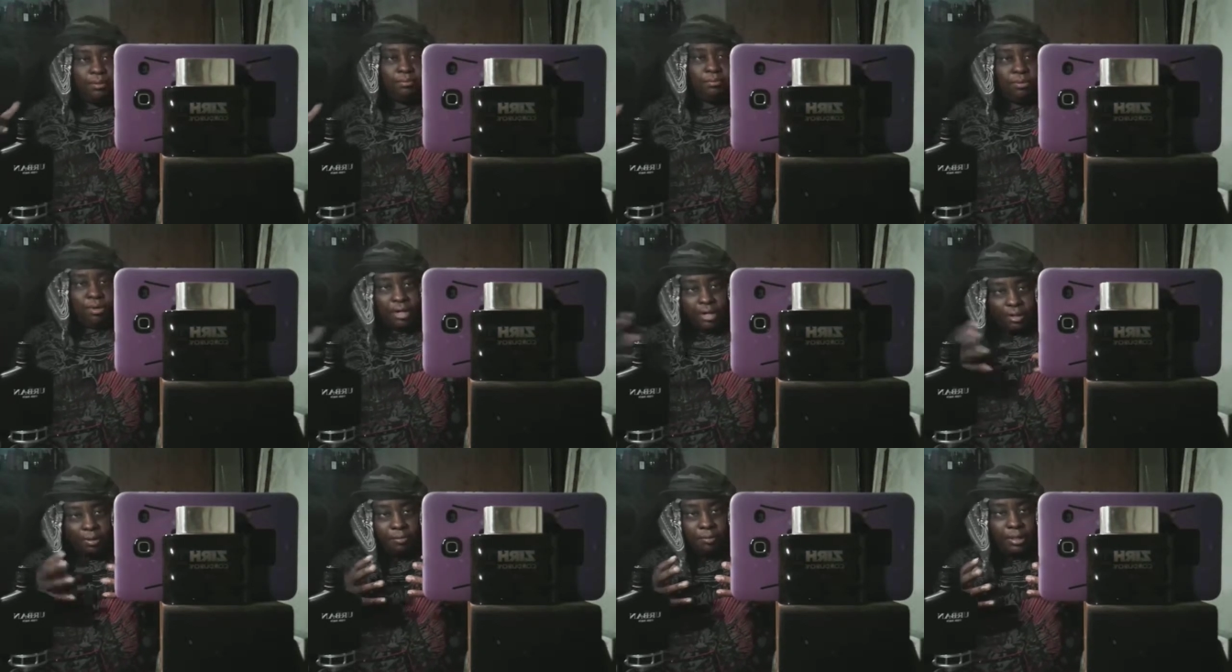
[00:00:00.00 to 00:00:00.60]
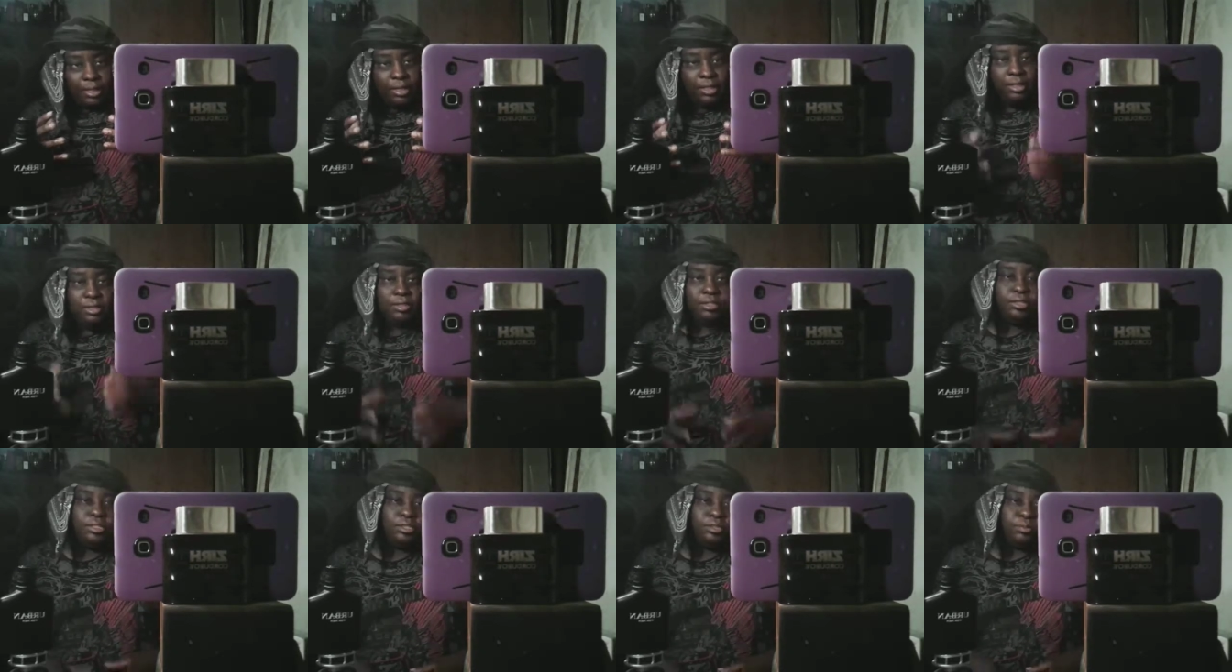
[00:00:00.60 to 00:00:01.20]
and bring them in.
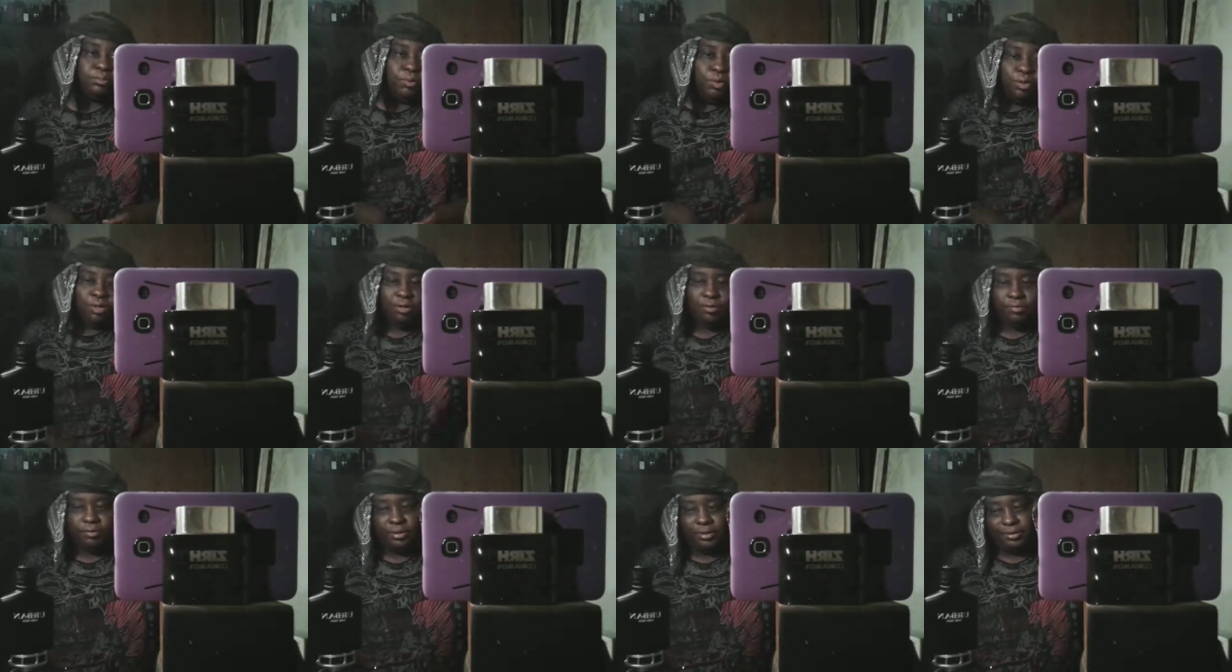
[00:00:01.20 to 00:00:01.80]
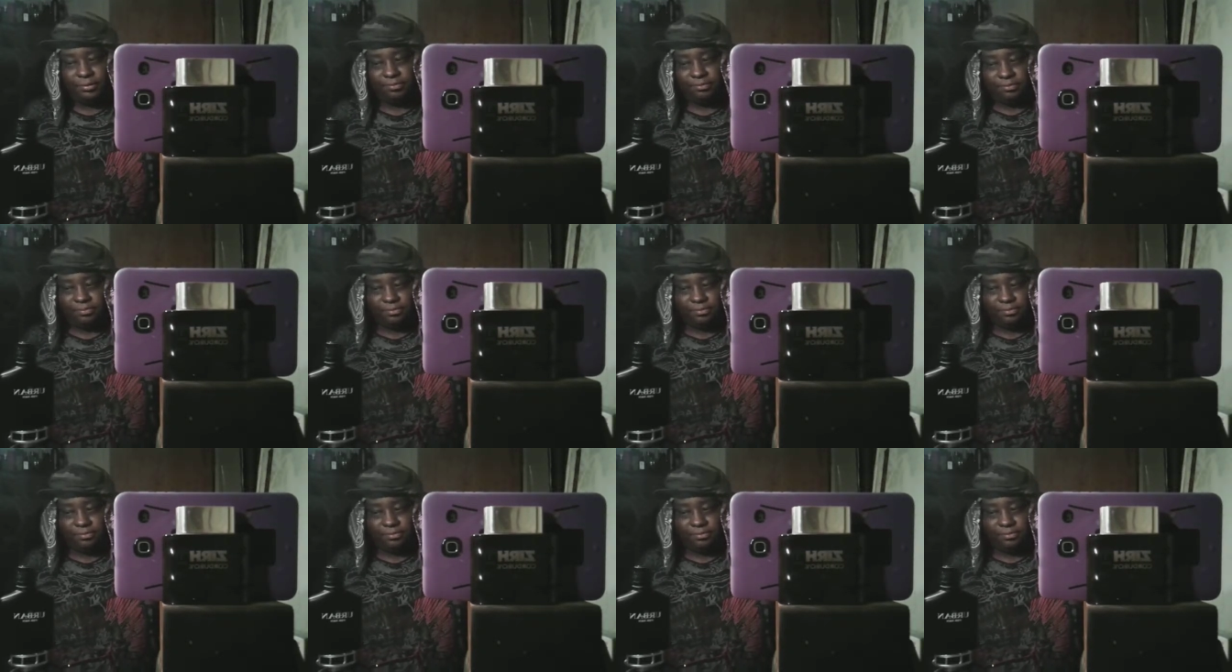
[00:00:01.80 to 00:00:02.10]
It's more of a